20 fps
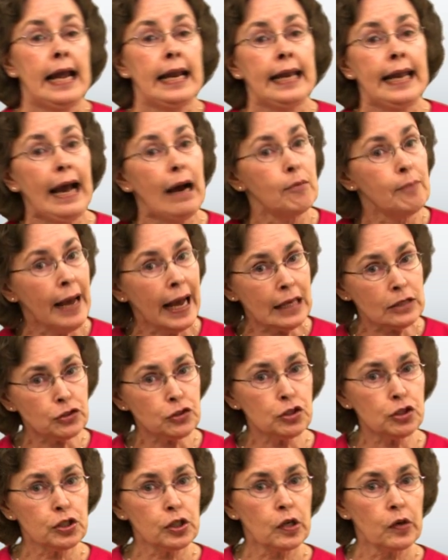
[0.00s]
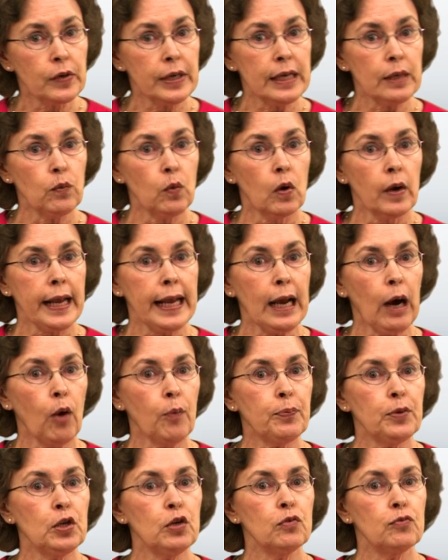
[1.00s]
Now, a master's degree will
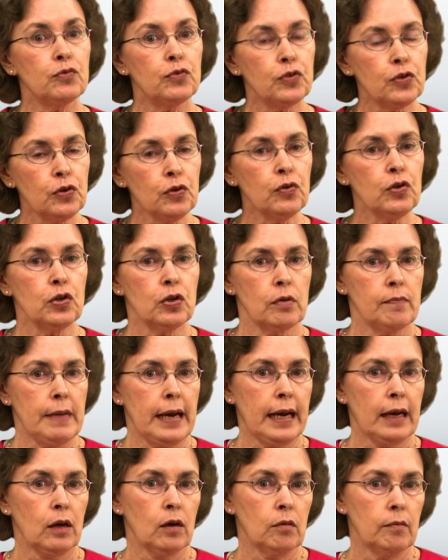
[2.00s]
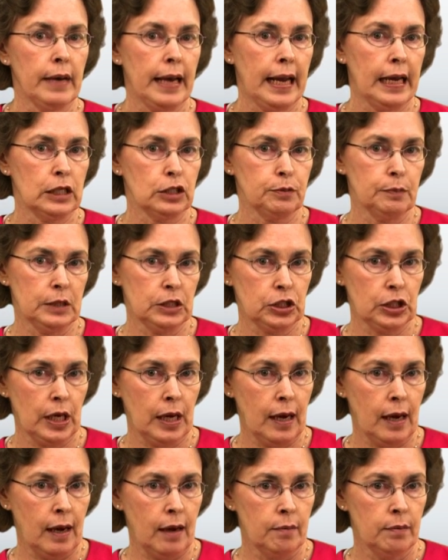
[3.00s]
help you do your medical management
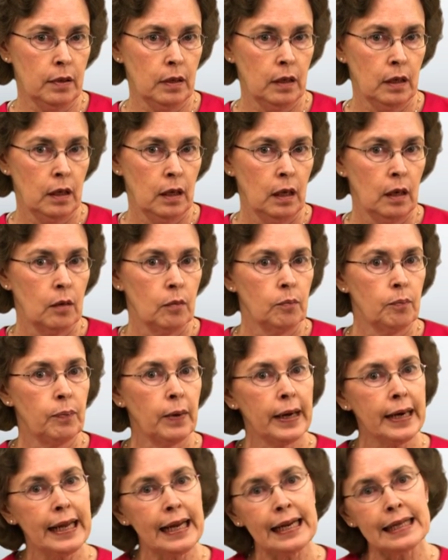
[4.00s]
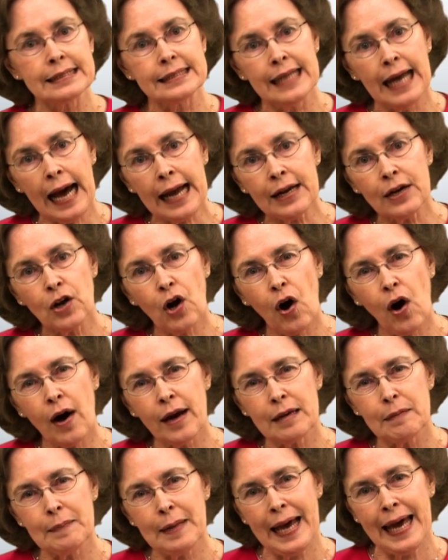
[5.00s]
job, but it is not an
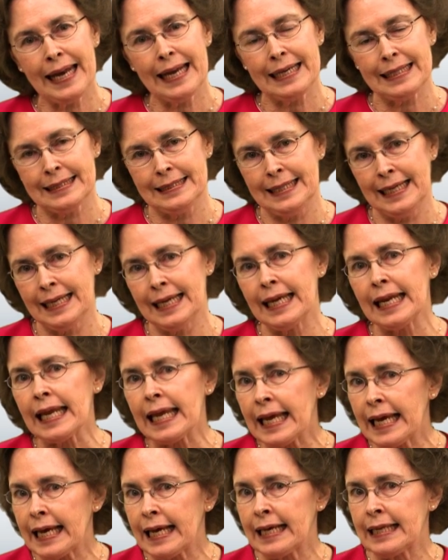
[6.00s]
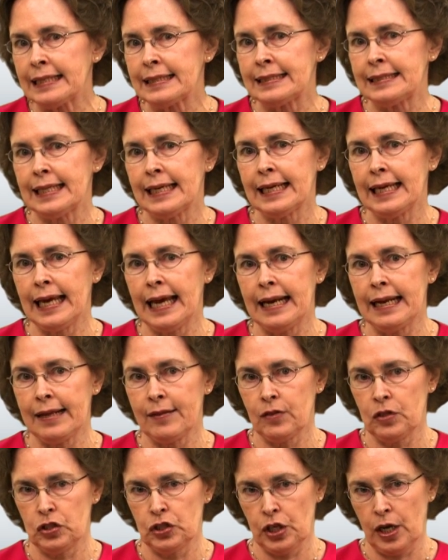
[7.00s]
automatic ticket in to
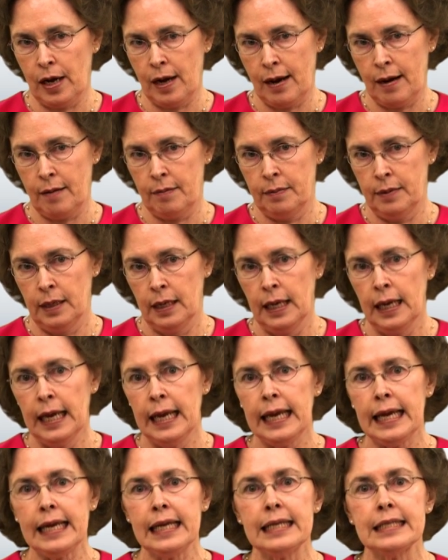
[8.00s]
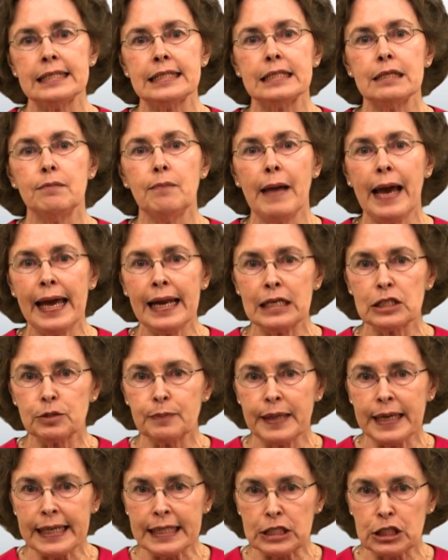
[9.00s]
getting the job. It is the
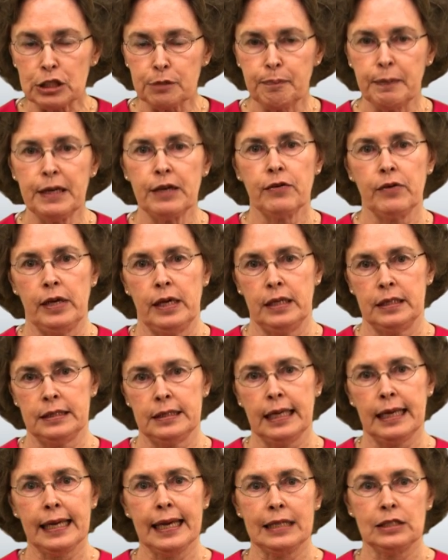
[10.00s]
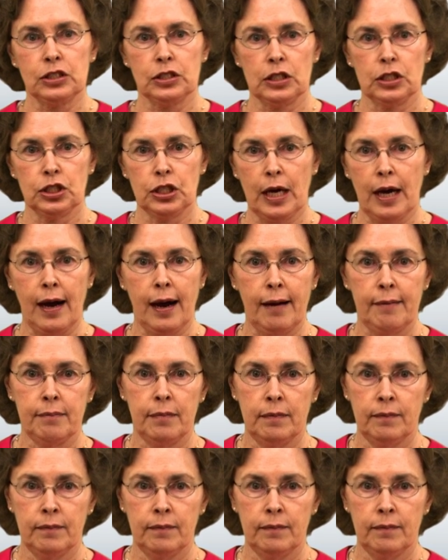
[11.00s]
management experience that gets the job.